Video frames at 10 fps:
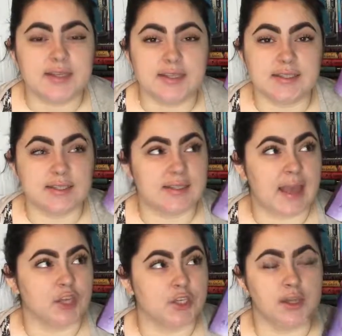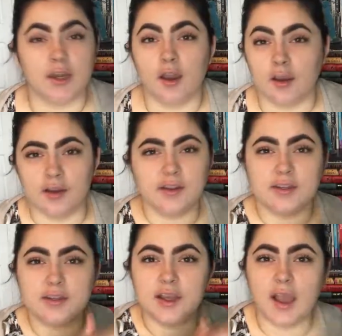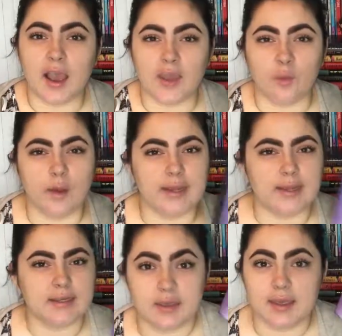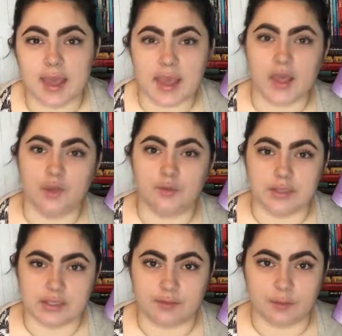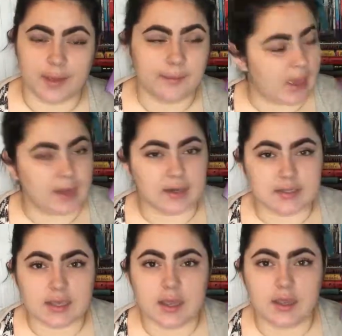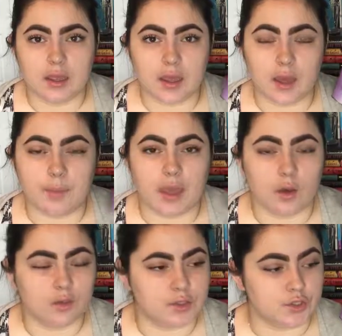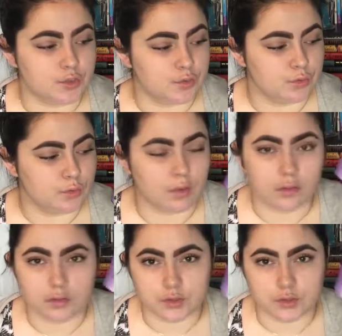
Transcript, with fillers: This is actually an ARC. I won it via a Goodreads giveaway and it's coming out June,